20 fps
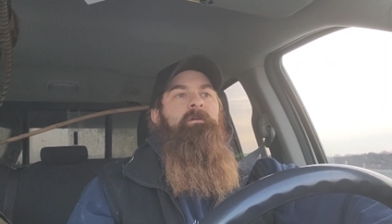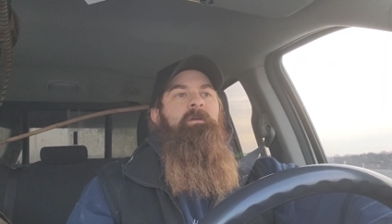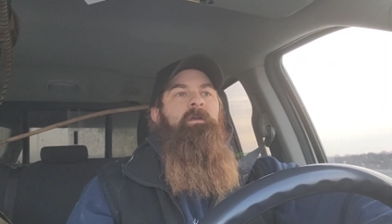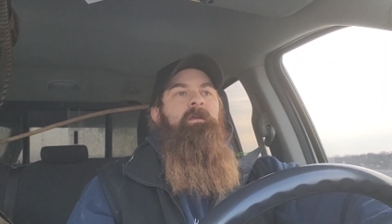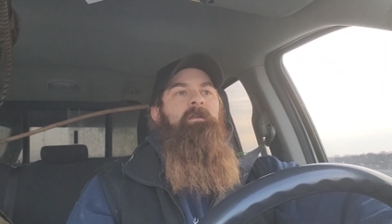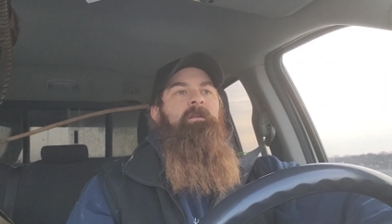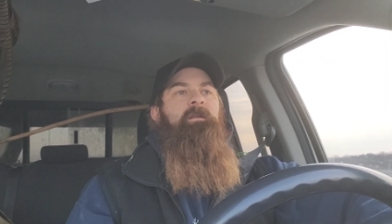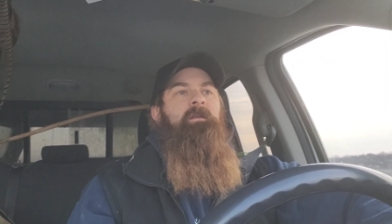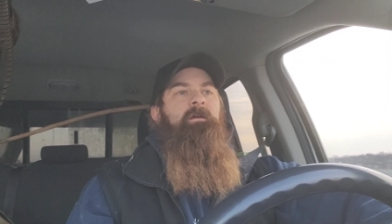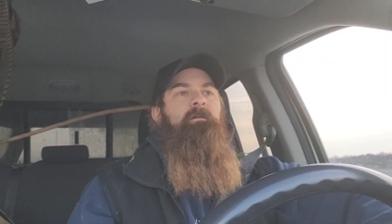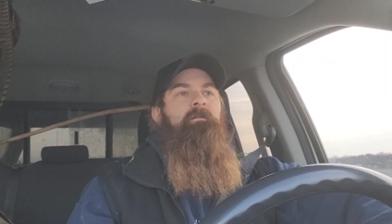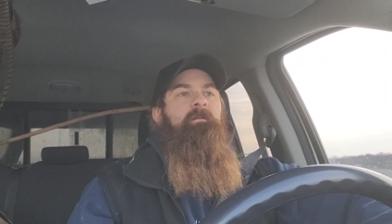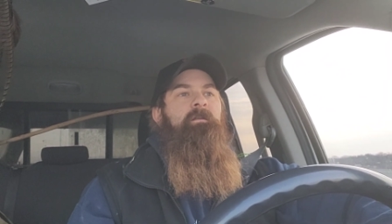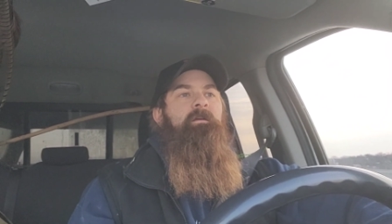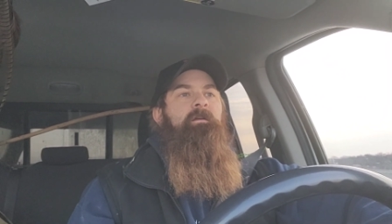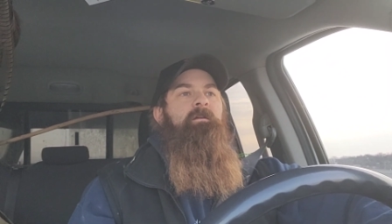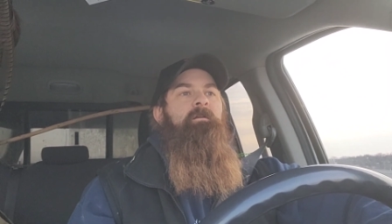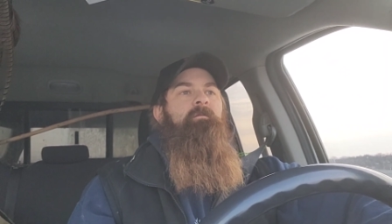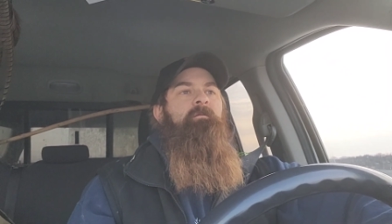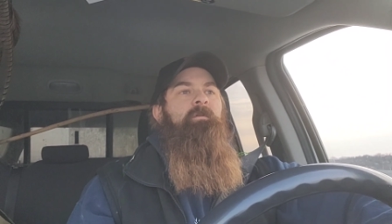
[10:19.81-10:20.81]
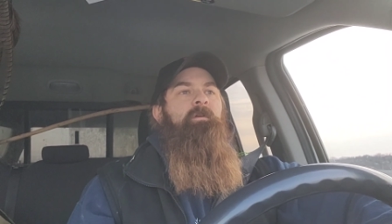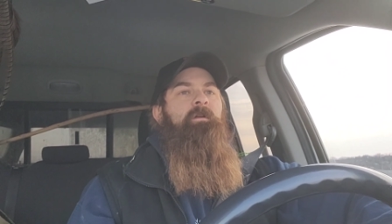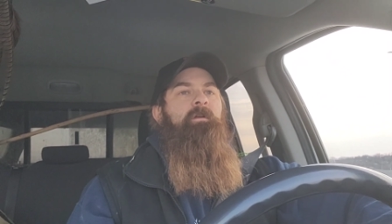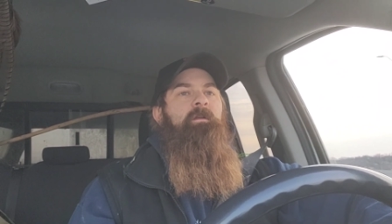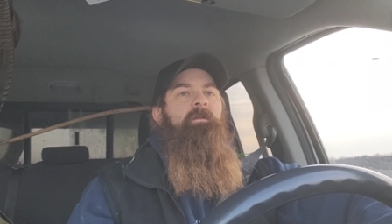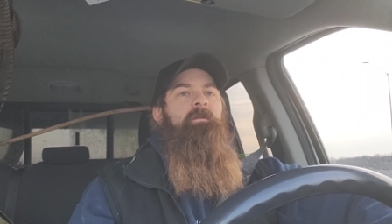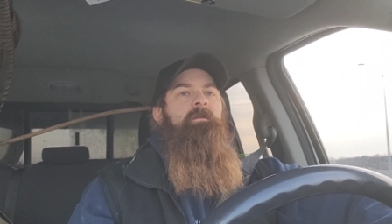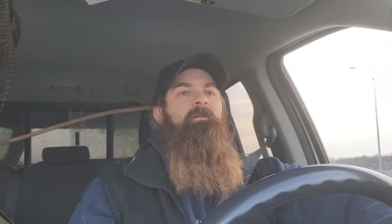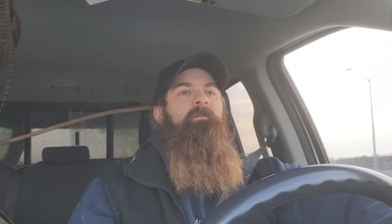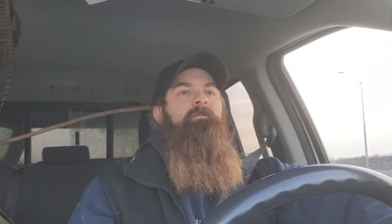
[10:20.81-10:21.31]
heading down there and
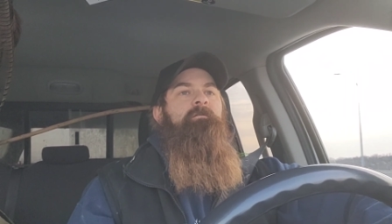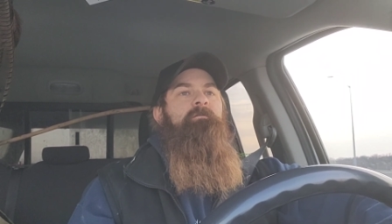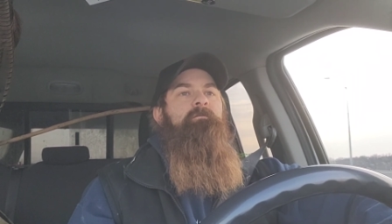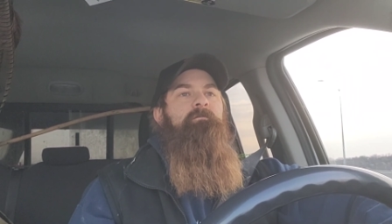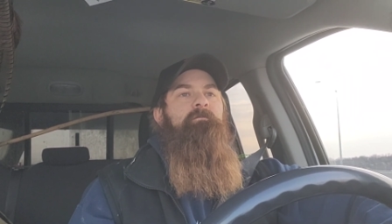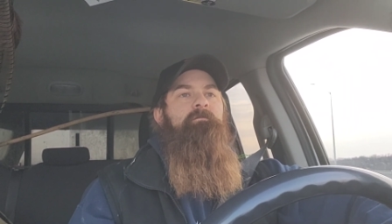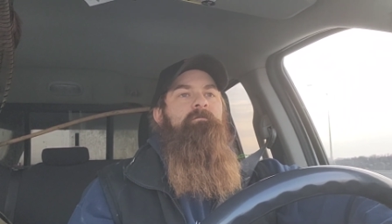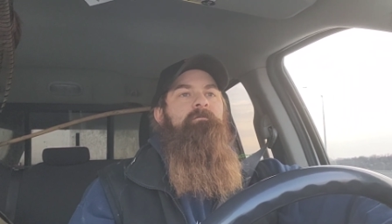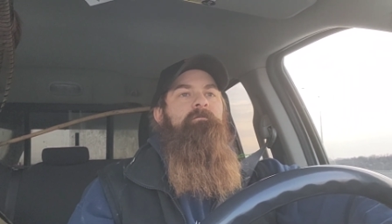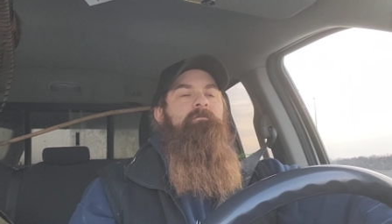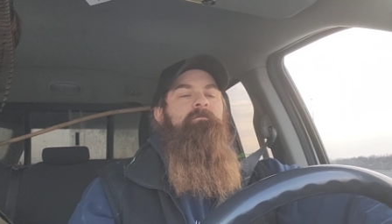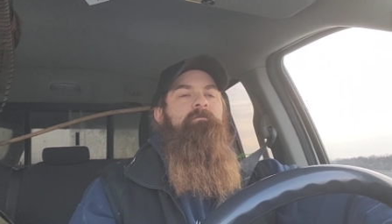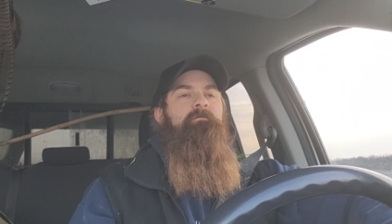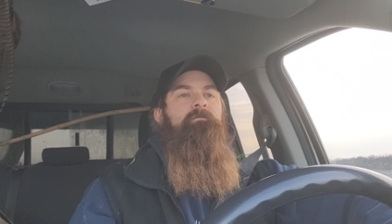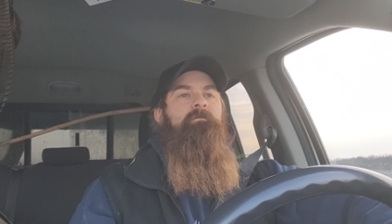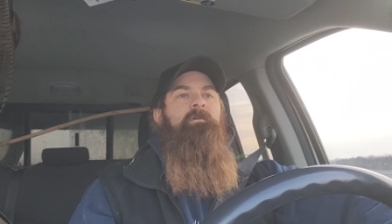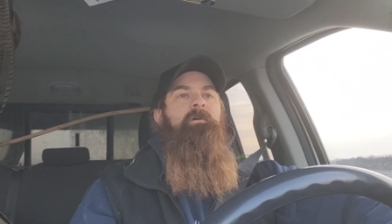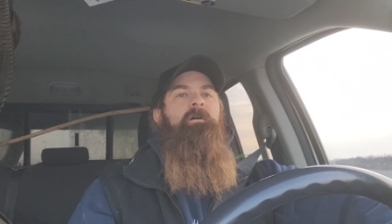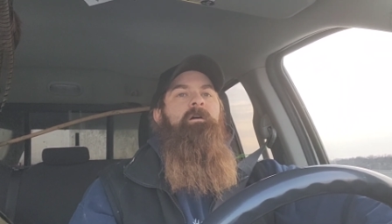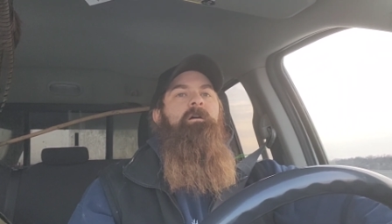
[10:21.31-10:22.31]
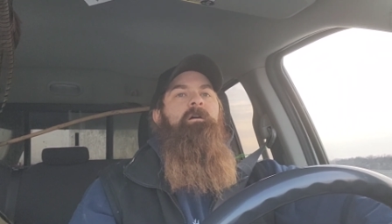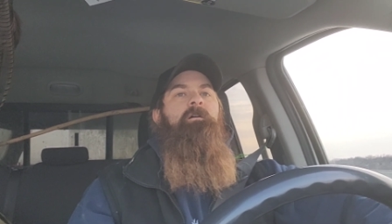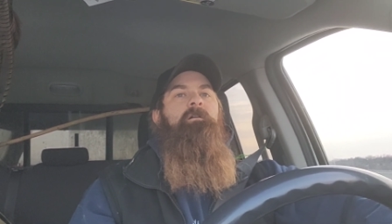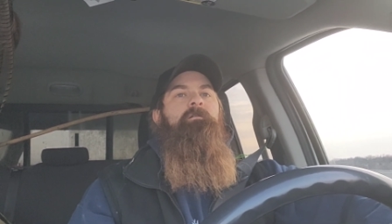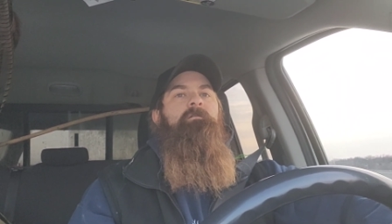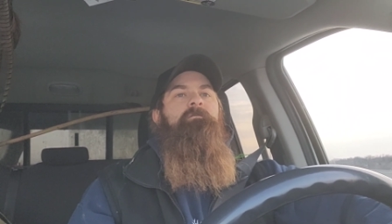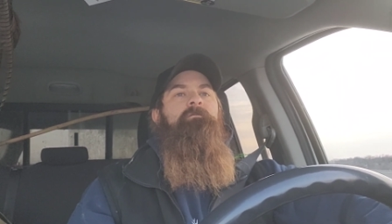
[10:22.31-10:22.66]
running uh,